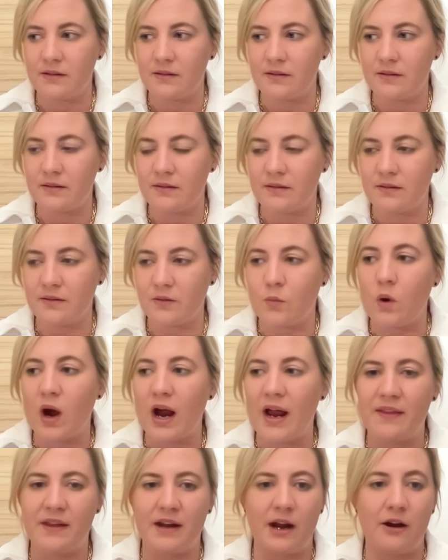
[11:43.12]
the
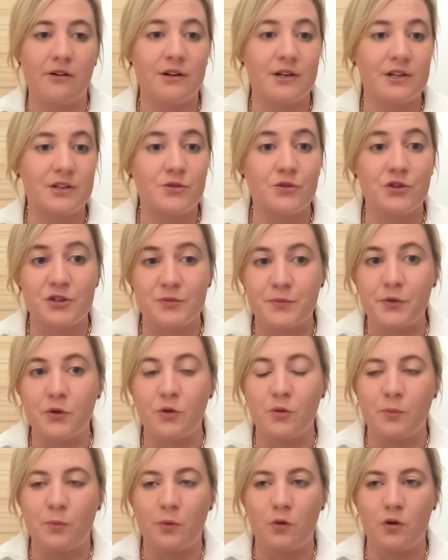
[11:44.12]
way that our industry is
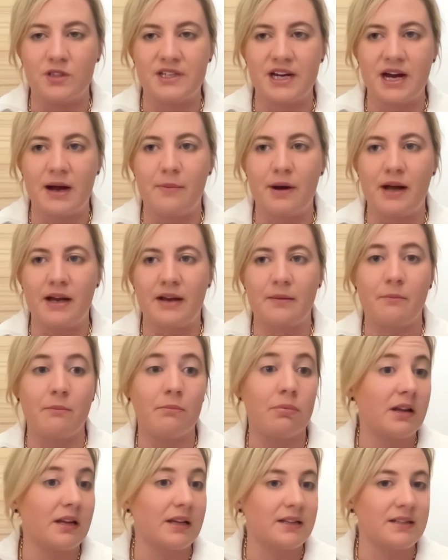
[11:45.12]
brought down by
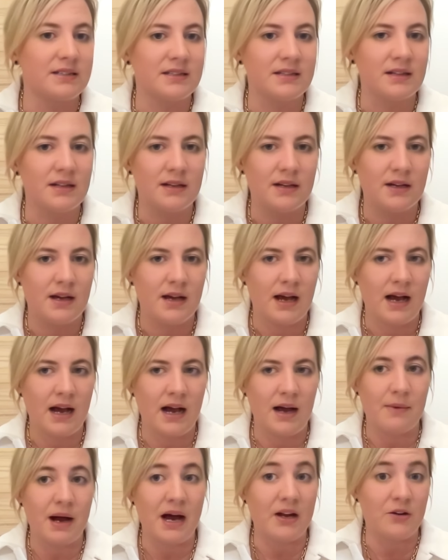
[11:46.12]
complete
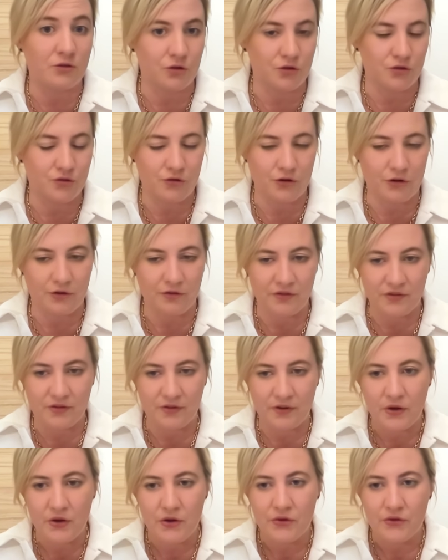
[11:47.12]
untruths.
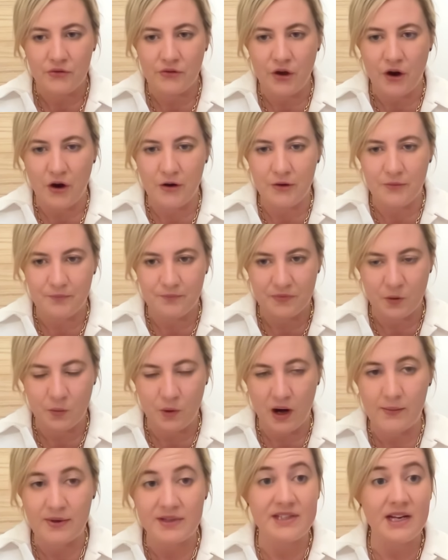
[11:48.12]
So the
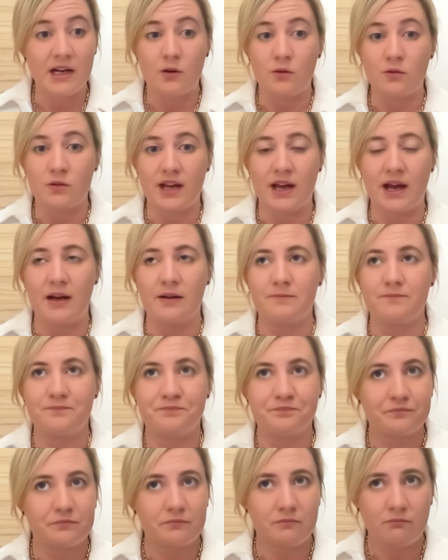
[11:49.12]
way we tackled that,
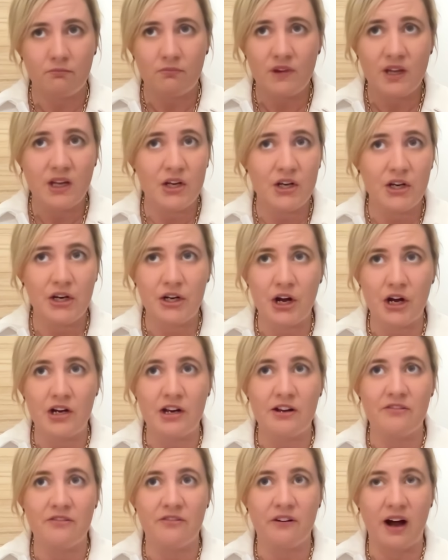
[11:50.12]
you can
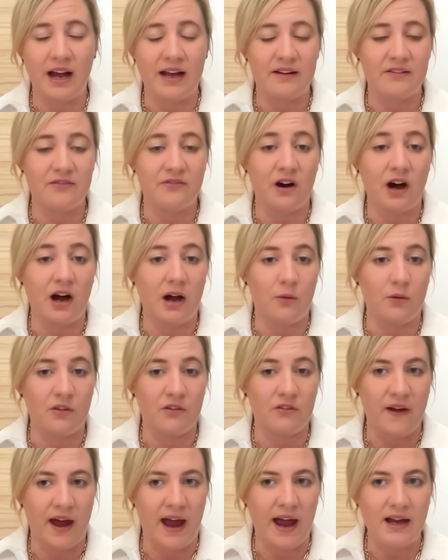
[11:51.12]
only fight fire with
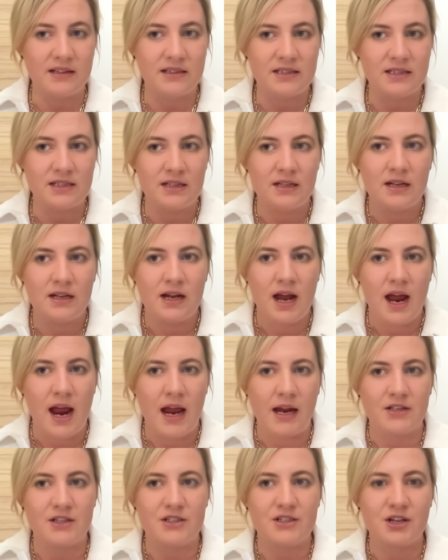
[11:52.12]
fact.
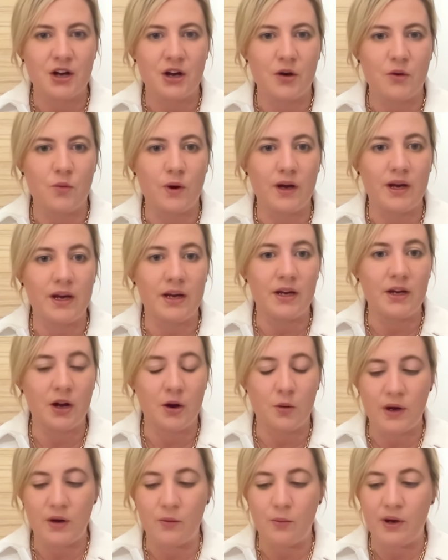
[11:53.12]
And so
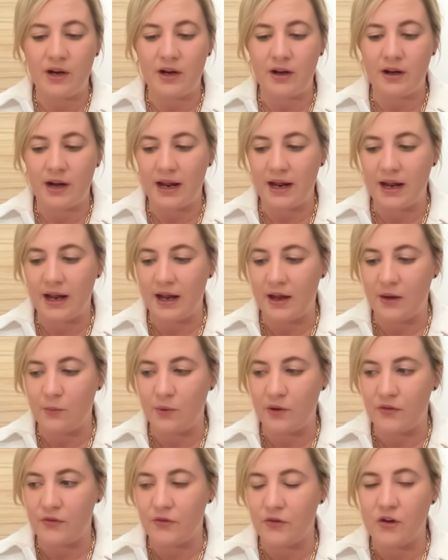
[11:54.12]
we went and
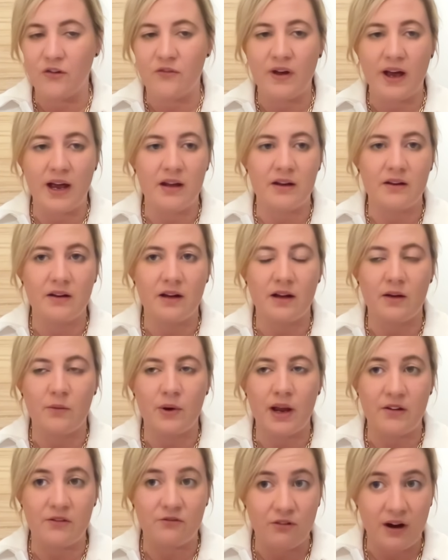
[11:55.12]
we surveyed, we
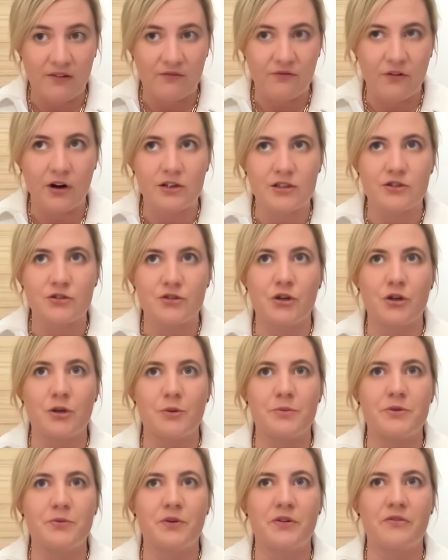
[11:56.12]
had friend focus
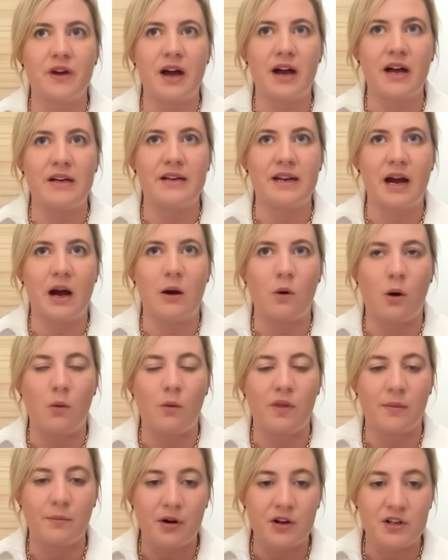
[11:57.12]
groups, we found out what
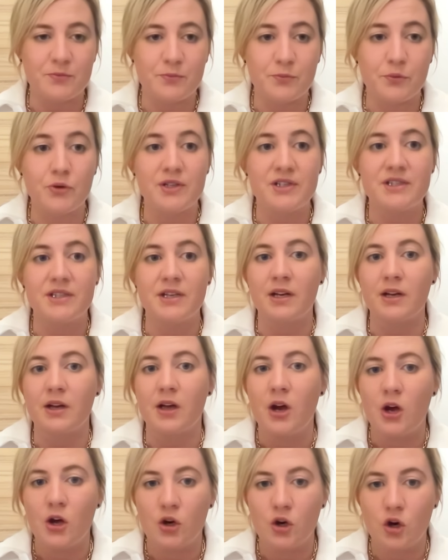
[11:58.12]
were the most pressing
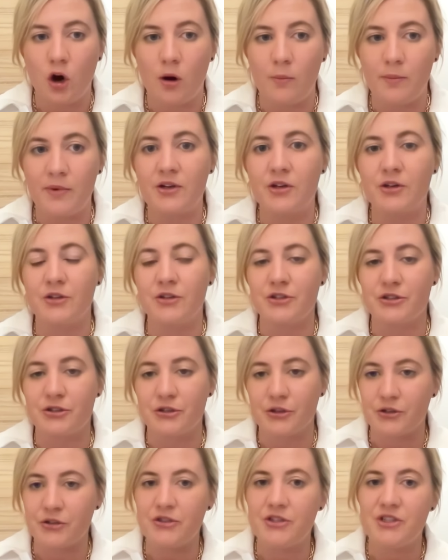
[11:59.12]
common
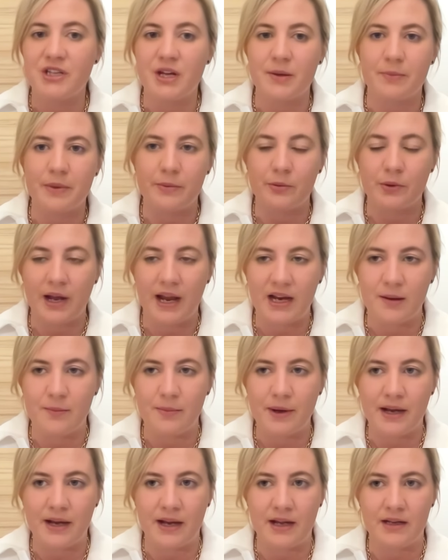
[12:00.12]
concerns that people had
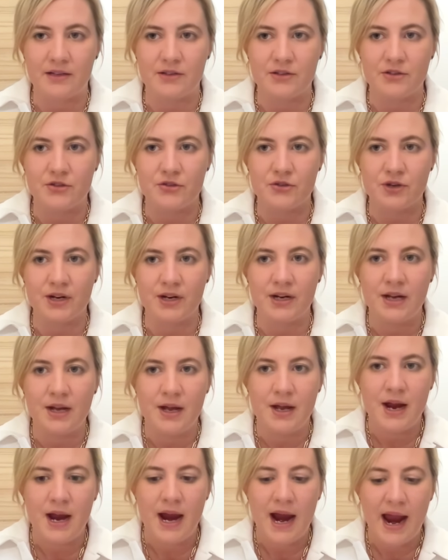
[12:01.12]
about our industry,
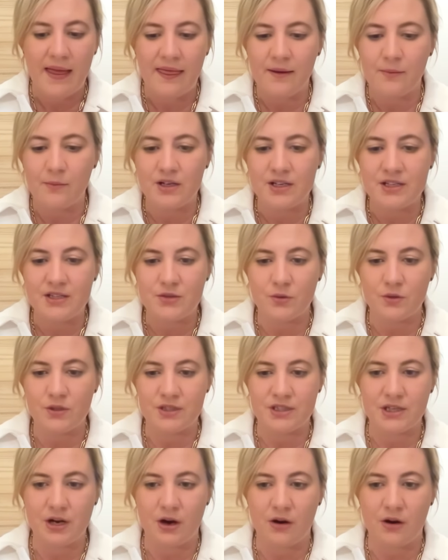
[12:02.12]
and then we sought to go